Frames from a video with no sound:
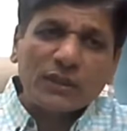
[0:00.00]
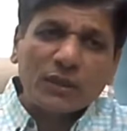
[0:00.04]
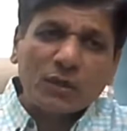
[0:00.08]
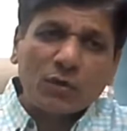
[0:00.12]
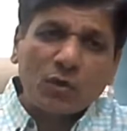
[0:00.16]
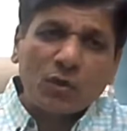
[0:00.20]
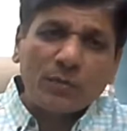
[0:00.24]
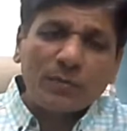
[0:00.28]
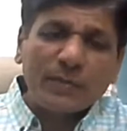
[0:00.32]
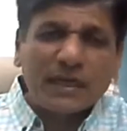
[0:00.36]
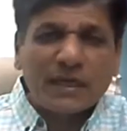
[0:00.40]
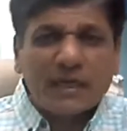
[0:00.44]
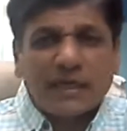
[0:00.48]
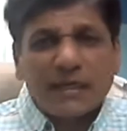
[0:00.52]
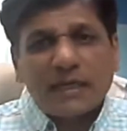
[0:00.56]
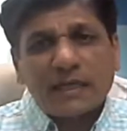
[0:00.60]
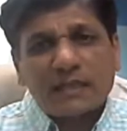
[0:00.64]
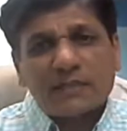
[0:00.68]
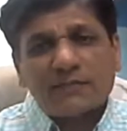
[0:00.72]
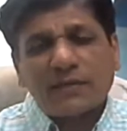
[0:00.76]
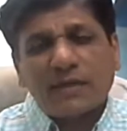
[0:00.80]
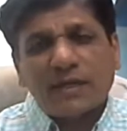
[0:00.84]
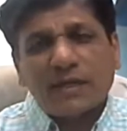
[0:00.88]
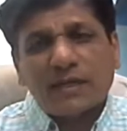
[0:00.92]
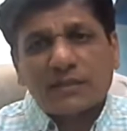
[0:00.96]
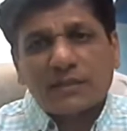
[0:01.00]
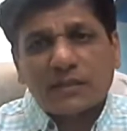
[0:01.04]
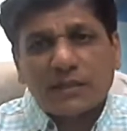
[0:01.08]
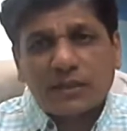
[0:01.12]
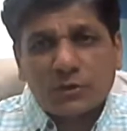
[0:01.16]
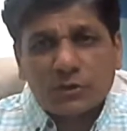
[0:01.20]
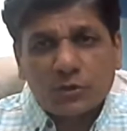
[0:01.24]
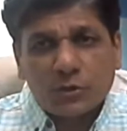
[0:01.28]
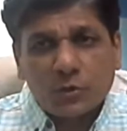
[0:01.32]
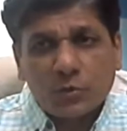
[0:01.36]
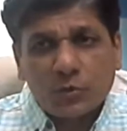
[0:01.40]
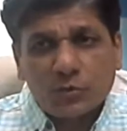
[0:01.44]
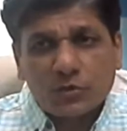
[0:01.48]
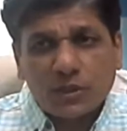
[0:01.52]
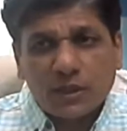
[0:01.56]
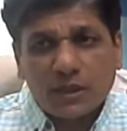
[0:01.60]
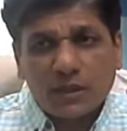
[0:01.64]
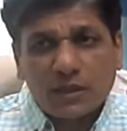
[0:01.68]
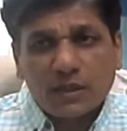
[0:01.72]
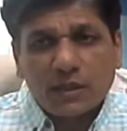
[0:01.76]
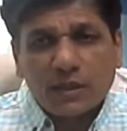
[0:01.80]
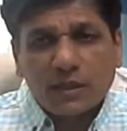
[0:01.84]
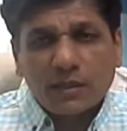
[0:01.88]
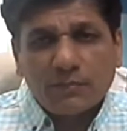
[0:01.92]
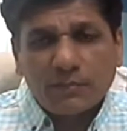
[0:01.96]
the lawmaking as well as
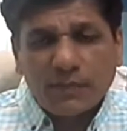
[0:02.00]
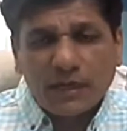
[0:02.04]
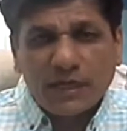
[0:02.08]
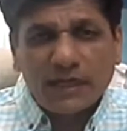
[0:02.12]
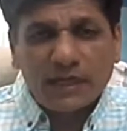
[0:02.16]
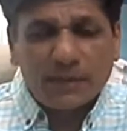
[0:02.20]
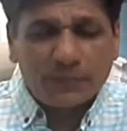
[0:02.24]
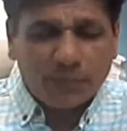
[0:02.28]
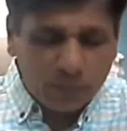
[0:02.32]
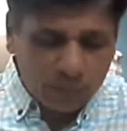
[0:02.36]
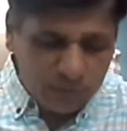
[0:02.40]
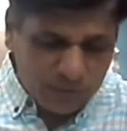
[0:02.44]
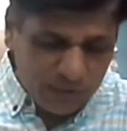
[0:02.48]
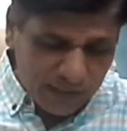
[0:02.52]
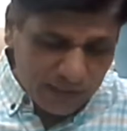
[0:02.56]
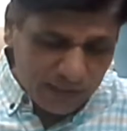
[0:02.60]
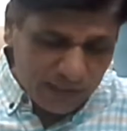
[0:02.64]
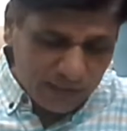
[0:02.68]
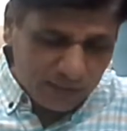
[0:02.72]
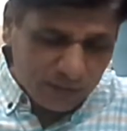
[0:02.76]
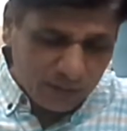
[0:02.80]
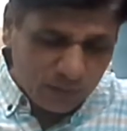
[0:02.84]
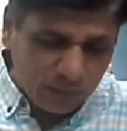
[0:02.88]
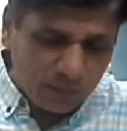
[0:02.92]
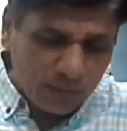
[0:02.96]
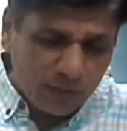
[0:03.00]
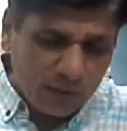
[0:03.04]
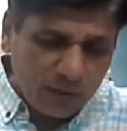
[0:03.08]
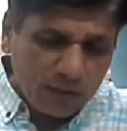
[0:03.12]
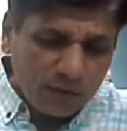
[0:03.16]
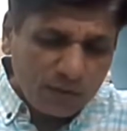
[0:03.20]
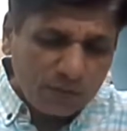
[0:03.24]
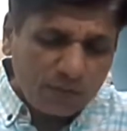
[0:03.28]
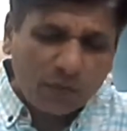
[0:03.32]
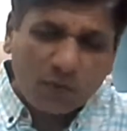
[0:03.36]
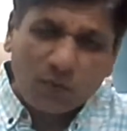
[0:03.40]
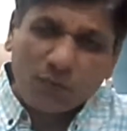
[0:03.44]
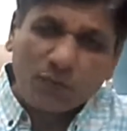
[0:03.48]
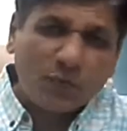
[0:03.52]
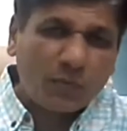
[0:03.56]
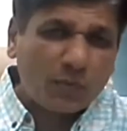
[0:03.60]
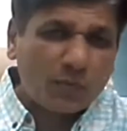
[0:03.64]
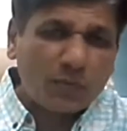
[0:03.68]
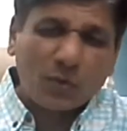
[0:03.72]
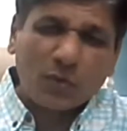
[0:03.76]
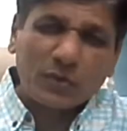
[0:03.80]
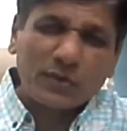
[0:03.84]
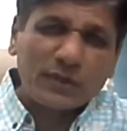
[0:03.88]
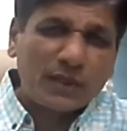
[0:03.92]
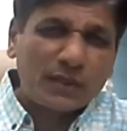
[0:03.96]
institution building processes, for
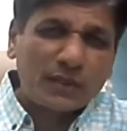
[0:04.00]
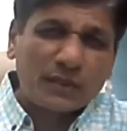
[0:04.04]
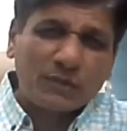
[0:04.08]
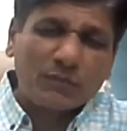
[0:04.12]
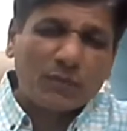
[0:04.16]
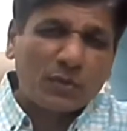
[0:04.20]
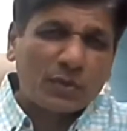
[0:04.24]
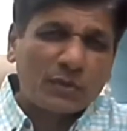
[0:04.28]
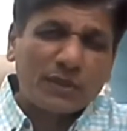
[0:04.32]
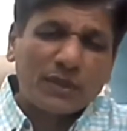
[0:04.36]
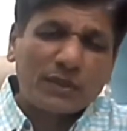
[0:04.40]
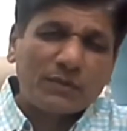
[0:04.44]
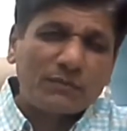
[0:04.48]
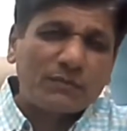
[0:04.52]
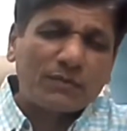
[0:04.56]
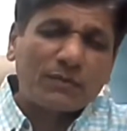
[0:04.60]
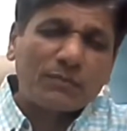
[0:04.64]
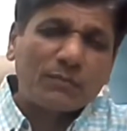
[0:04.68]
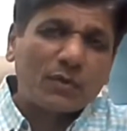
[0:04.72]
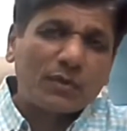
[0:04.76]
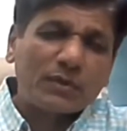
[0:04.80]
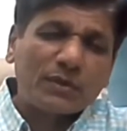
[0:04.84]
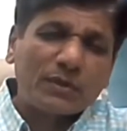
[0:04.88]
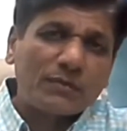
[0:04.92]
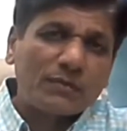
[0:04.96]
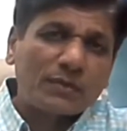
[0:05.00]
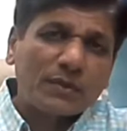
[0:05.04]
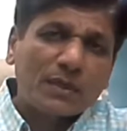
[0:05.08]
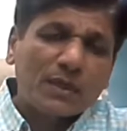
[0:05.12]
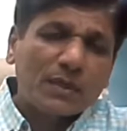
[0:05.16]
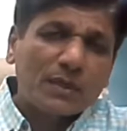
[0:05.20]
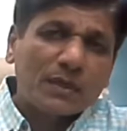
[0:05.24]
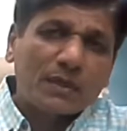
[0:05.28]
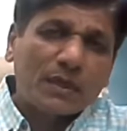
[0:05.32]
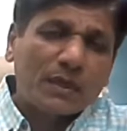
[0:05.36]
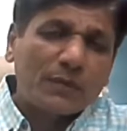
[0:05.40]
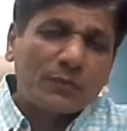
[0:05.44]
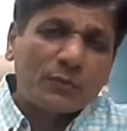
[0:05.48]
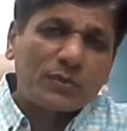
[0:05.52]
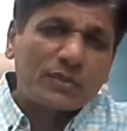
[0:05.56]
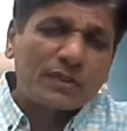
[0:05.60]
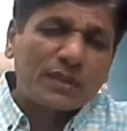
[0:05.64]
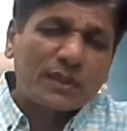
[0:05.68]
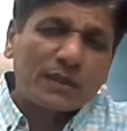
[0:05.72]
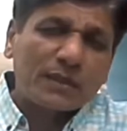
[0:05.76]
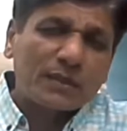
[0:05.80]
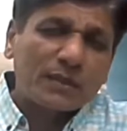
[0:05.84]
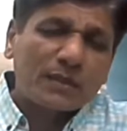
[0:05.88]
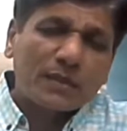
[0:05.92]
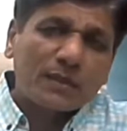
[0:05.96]
more than I would
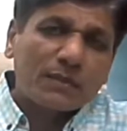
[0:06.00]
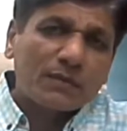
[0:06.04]
say